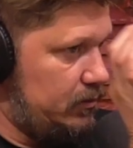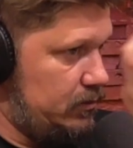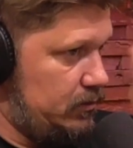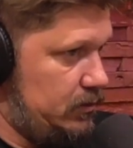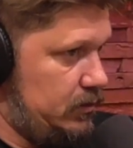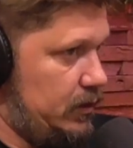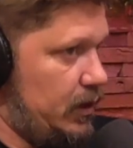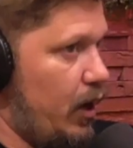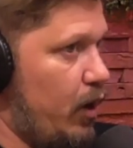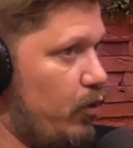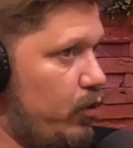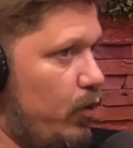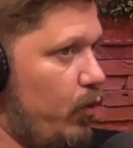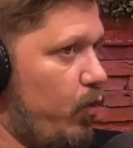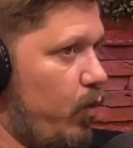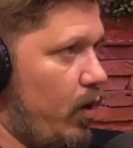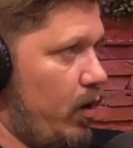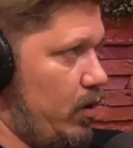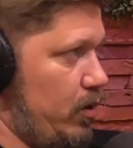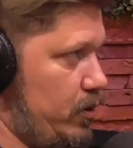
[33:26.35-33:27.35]
Know the
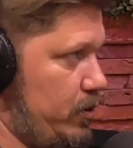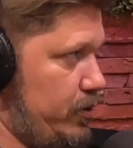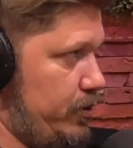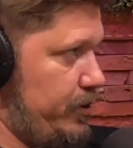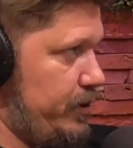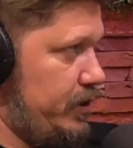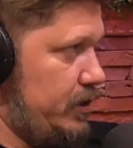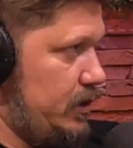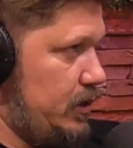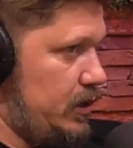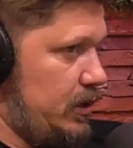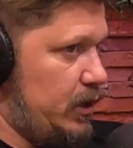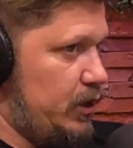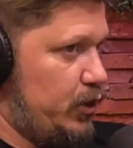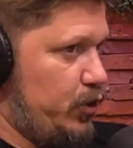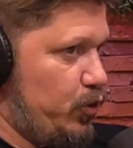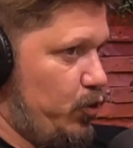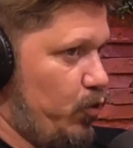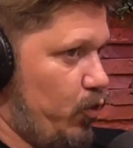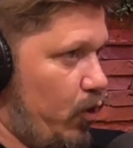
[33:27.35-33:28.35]
word.
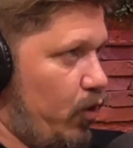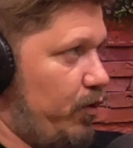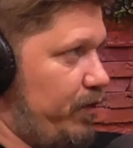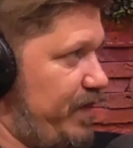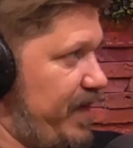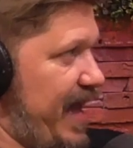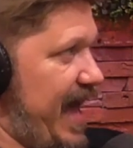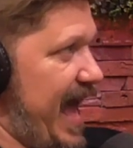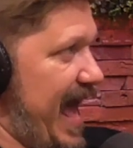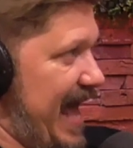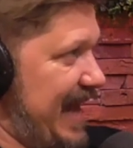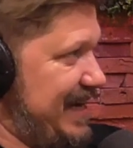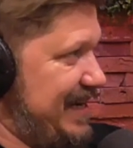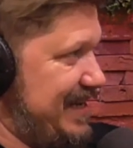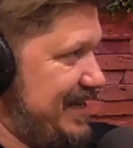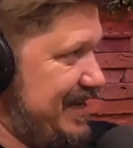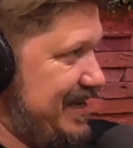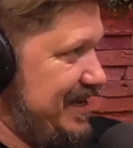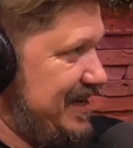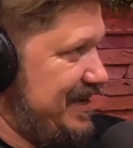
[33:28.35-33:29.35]
You are that.
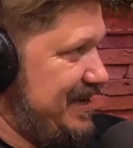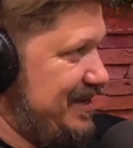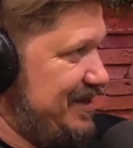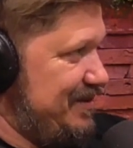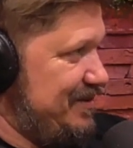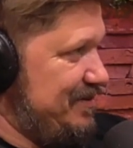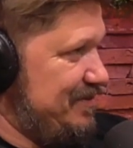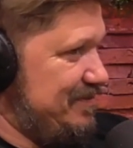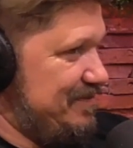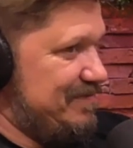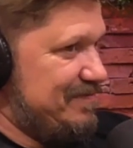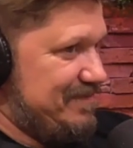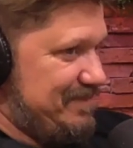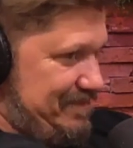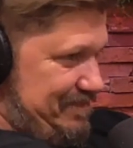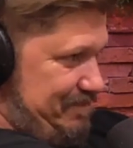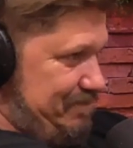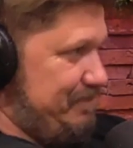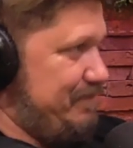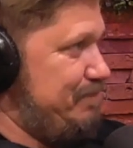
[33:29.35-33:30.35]

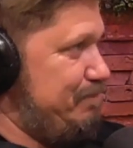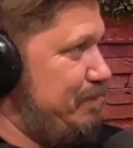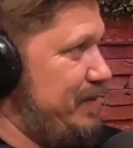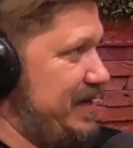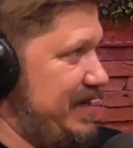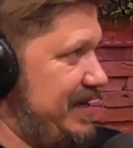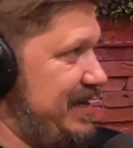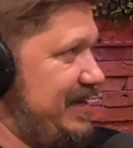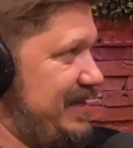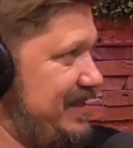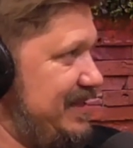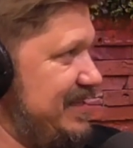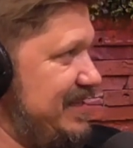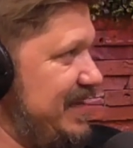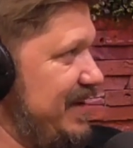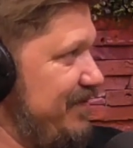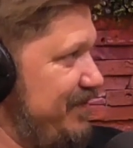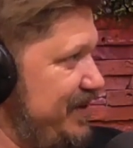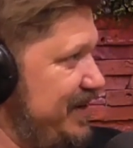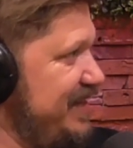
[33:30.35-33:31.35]
Be the
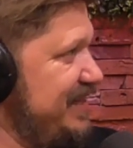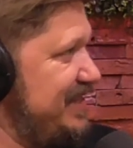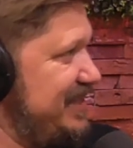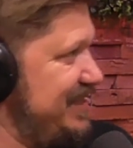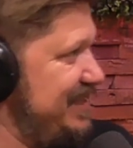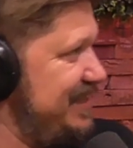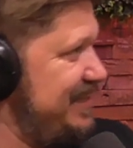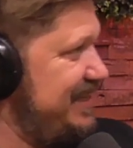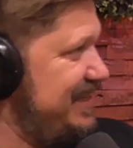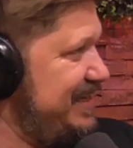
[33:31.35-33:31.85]
definition.